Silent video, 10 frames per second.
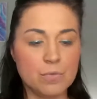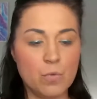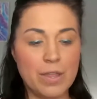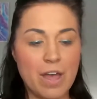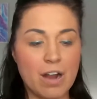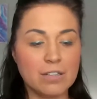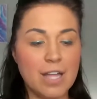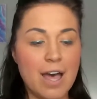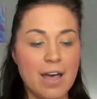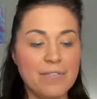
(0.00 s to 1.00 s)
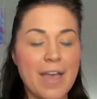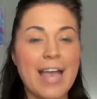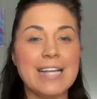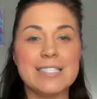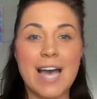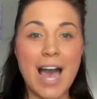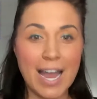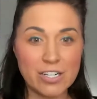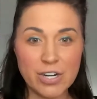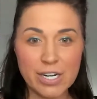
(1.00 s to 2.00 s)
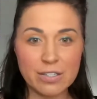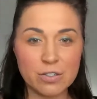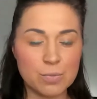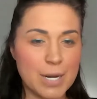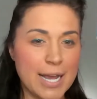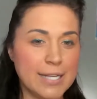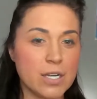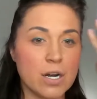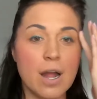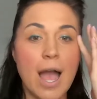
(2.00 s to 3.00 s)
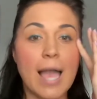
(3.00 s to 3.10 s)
with Our Love. It's a hydrating luminizer.